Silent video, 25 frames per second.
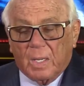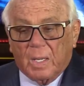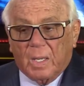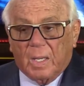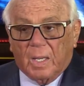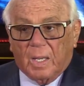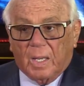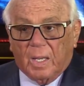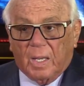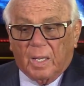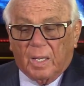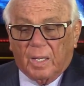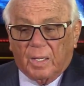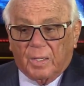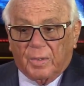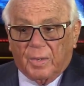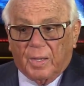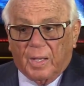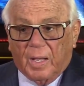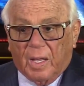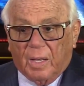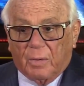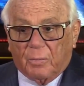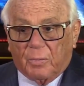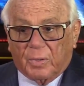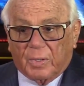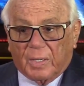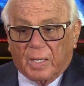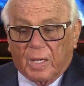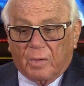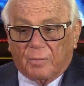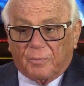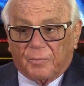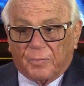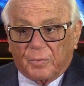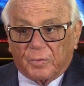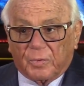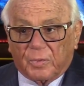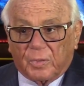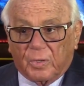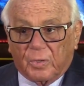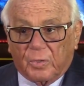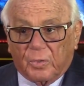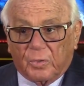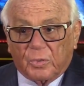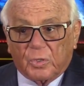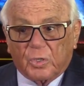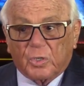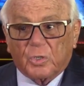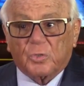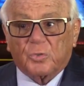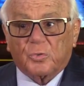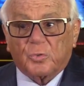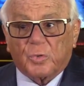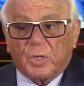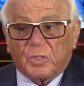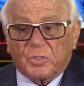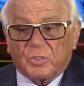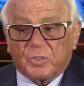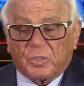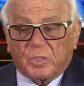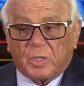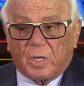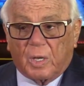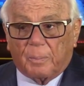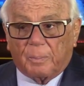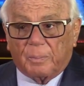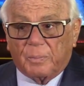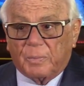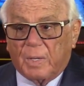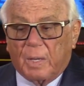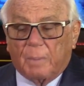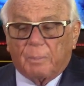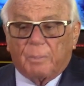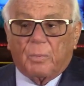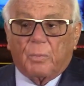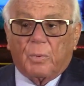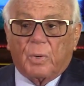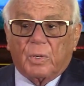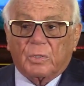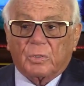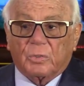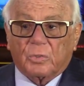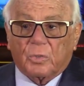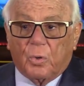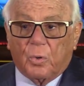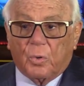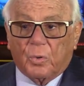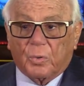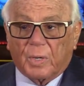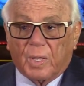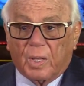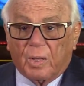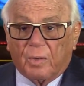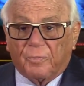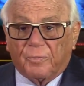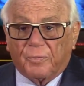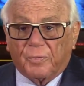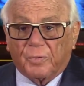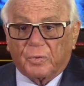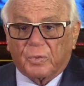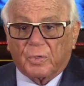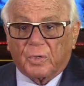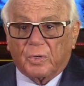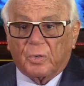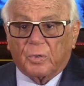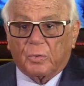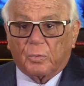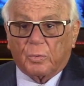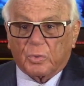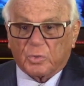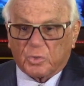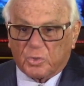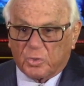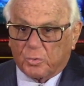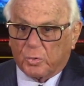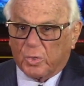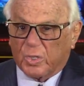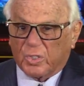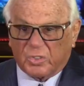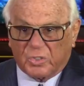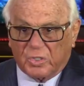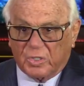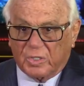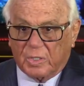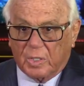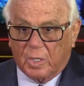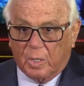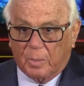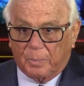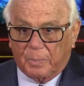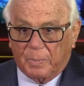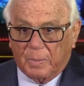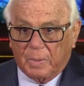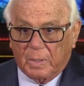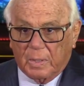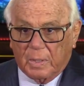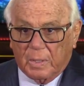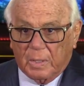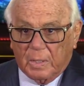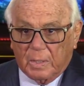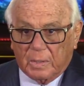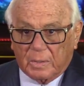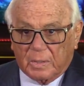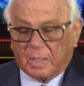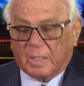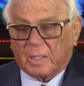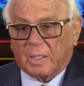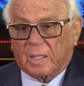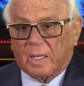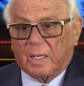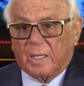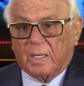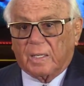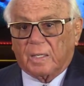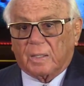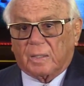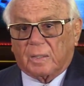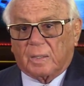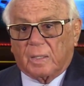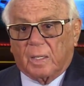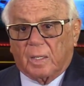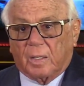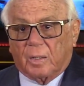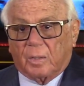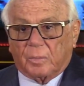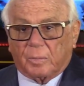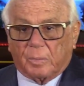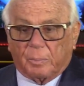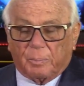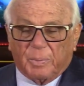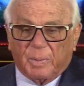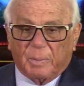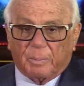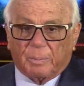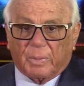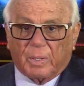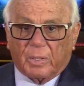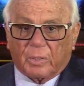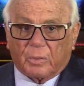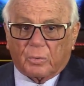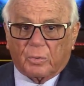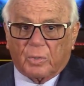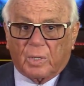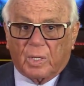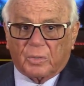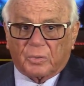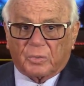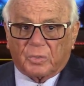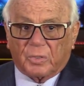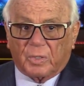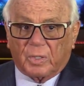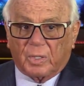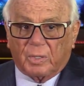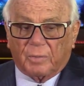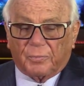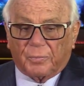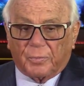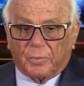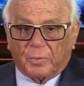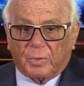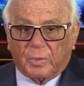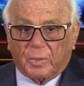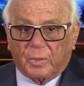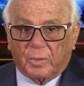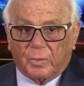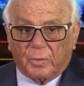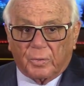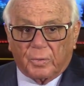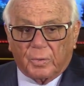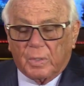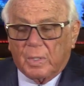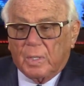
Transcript: And I went out for dinner, you dressed up. Number one, going out for dinner was dressing up. The clientele, the people that go out today for dinner,